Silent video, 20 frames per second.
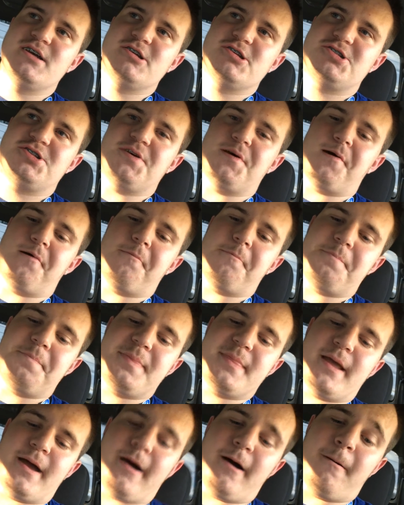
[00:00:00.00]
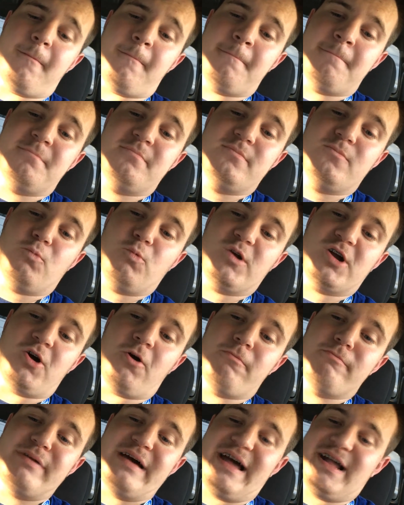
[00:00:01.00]
So we're
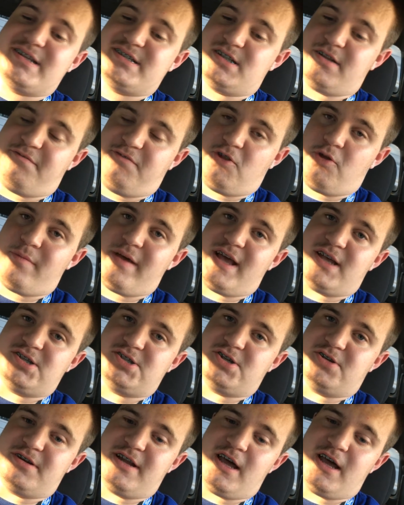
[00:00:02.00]
going back to the Flowmaster.